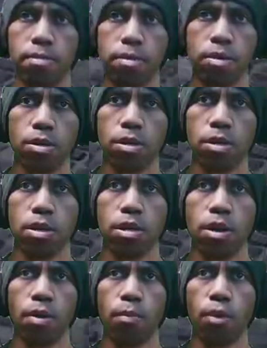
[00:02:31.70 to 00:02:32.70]
Let's make it
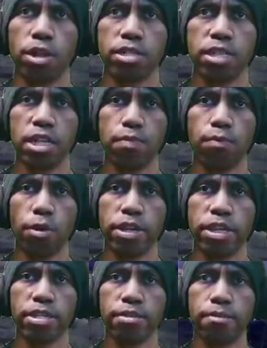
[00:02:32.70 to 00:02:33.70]
quick. More skill
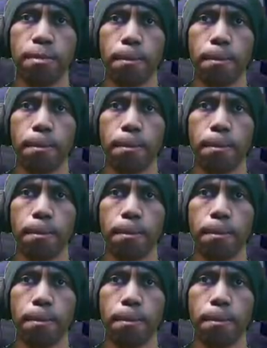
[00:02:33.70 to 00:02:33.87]
point.